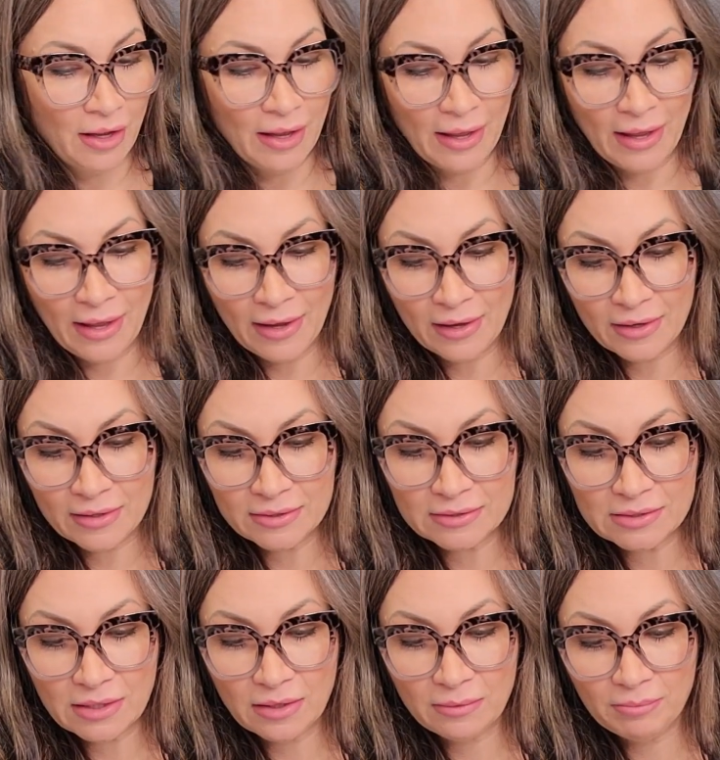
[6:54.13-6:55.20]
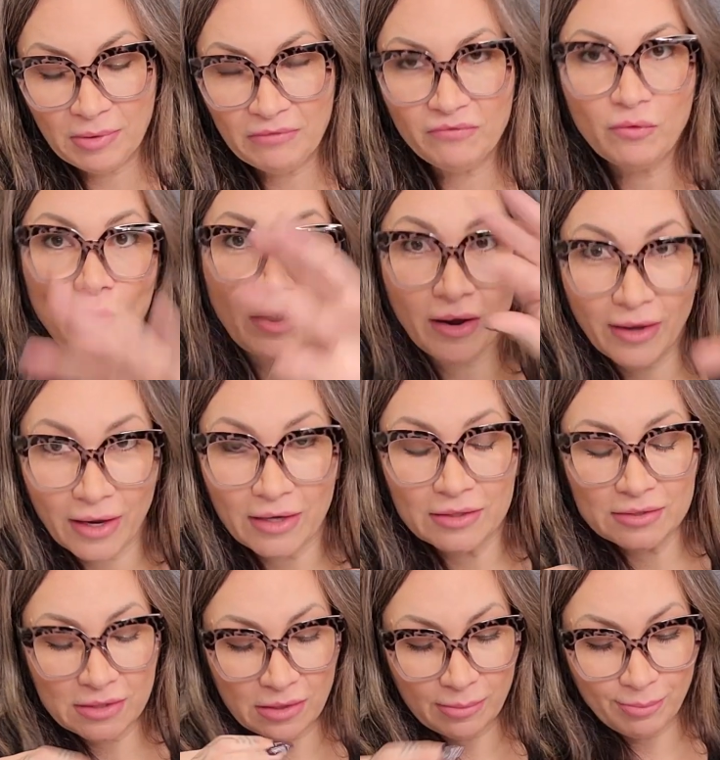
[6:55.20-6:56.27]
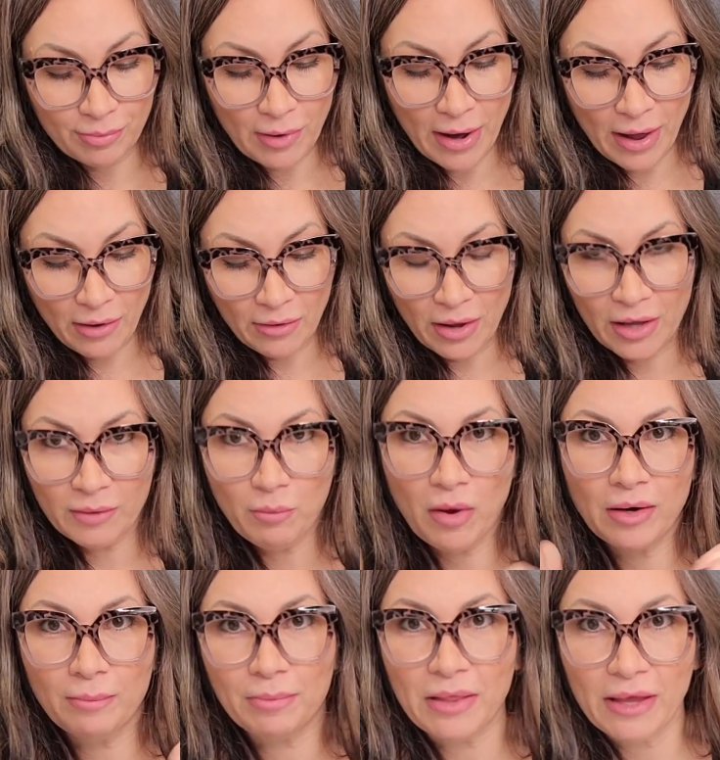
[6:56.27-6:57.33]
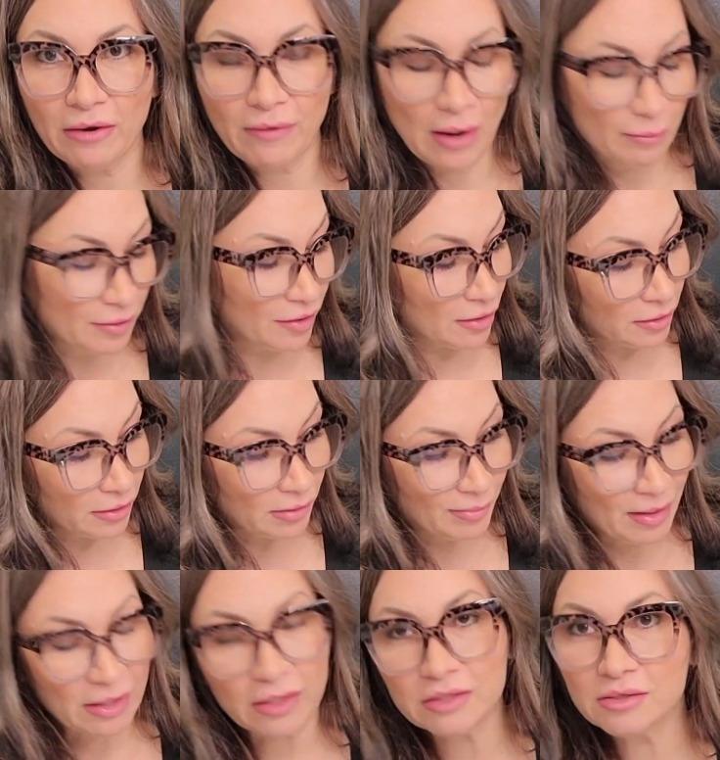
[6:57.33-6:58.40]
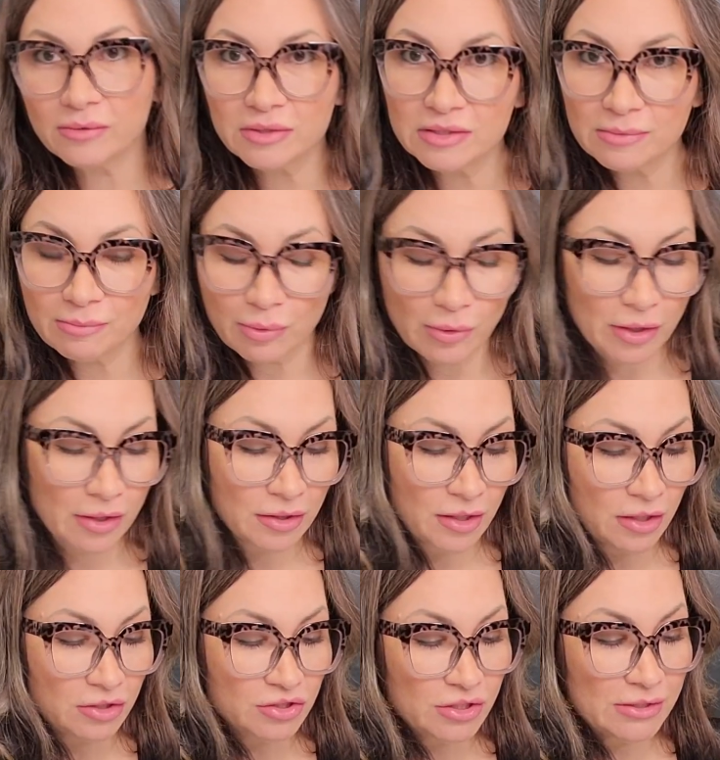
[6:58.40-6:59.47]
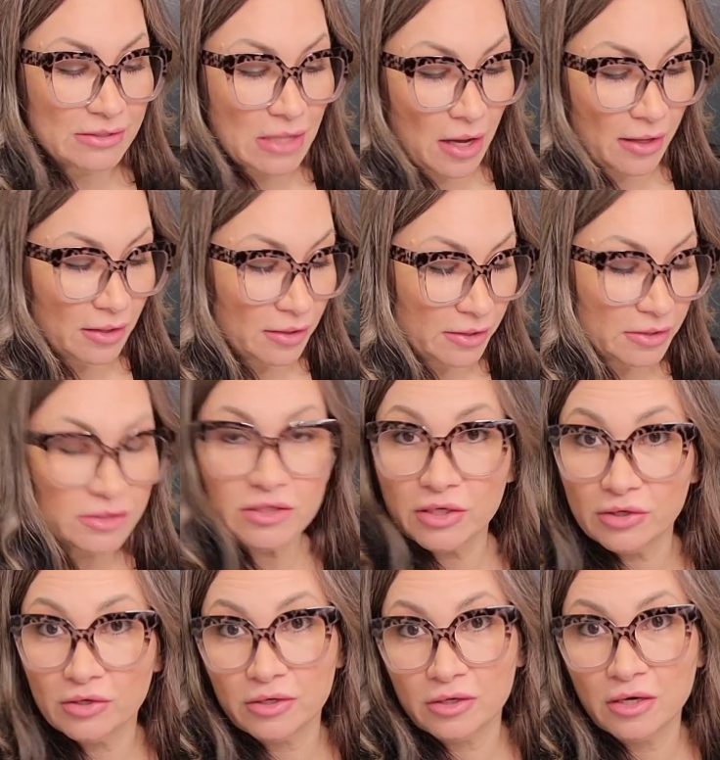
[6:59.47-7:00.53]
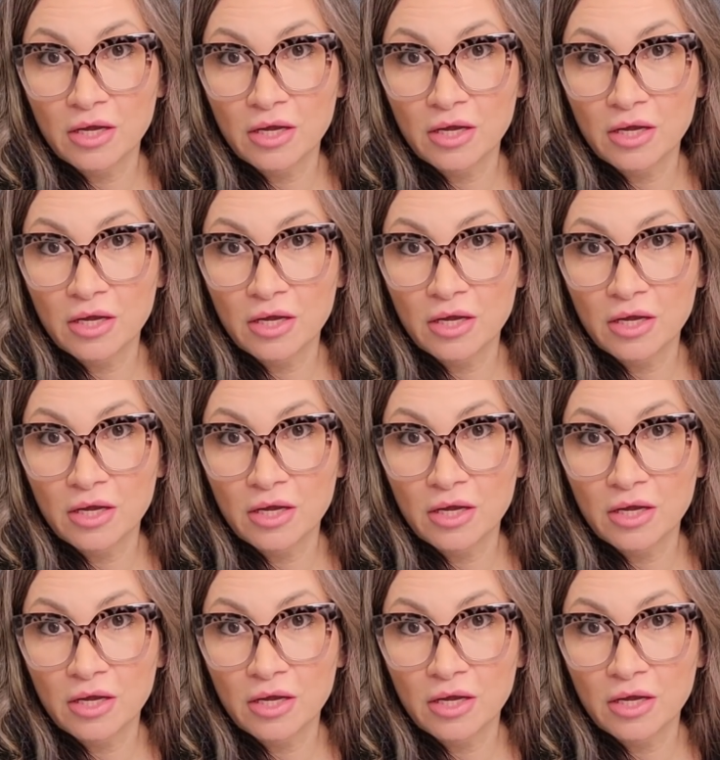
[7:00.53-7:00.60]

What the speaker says: and before I get into the brow, I want to play around with it a little bit. It's always important that you should dial into your